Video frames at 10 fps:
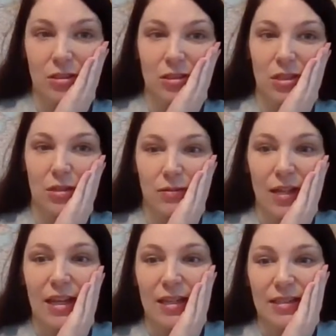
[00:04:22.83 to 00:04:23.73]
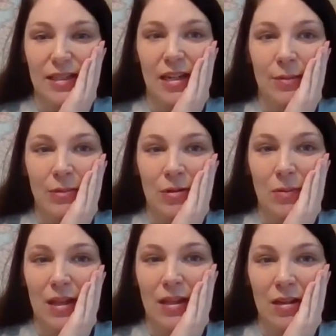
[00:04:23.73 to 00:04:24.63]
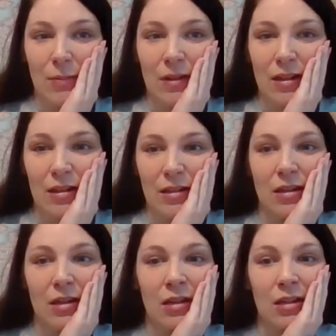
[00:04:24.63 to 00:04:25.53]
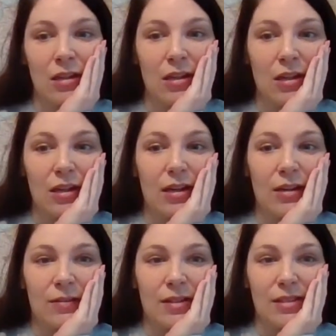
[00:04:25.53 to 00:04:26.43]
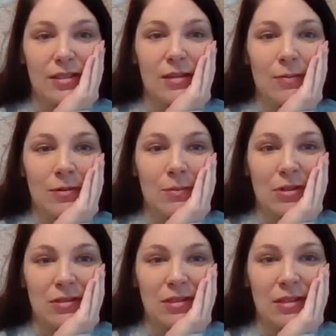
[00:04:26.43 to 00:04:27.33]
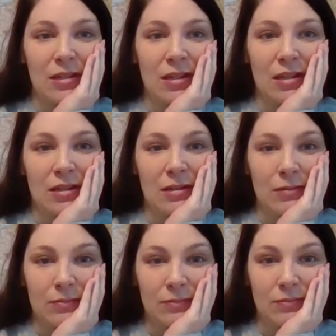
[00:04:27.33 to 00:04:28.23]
So like I said, I'm going to wait a little bit longer. I only see one person in here.